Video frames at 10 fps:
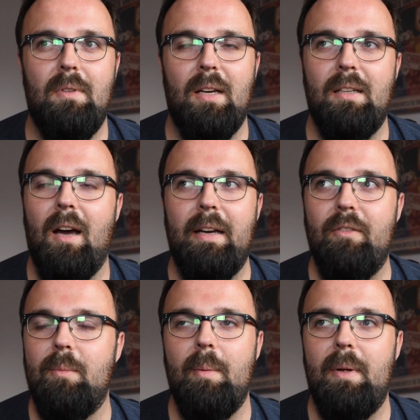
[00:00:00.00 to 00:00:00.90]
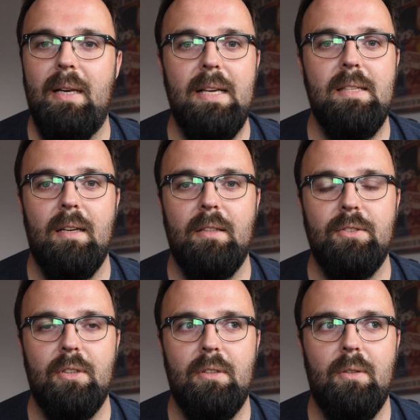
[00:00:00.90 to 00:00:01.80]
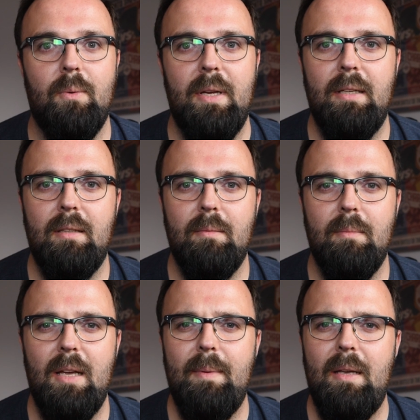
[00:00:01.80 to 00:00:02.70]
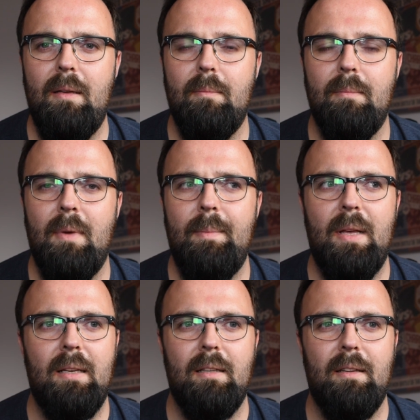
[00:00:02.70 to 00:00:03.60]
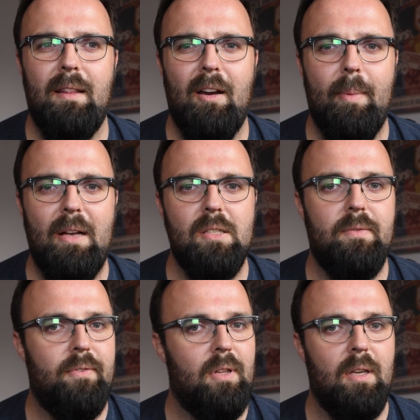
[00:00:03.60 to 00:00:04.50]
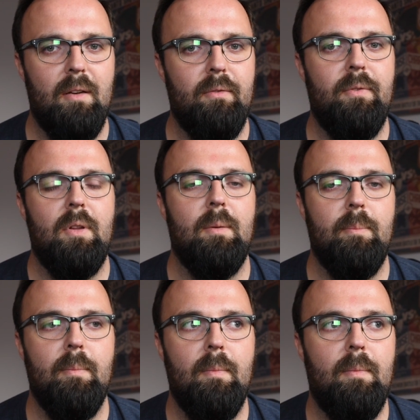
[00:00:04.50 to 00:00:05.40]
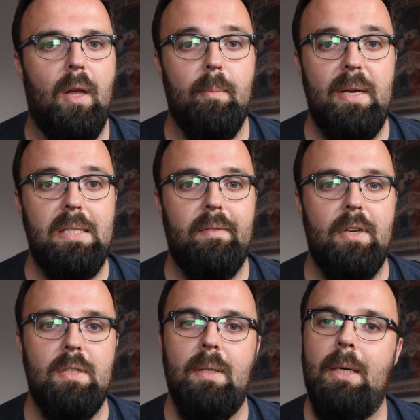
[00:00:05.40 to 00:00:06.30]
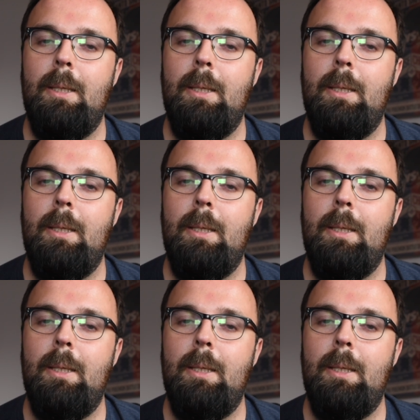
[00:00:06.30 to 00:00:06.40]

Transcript: I can't even remember, less than 100 quid, maybe thereonabouts for the kind of basic version.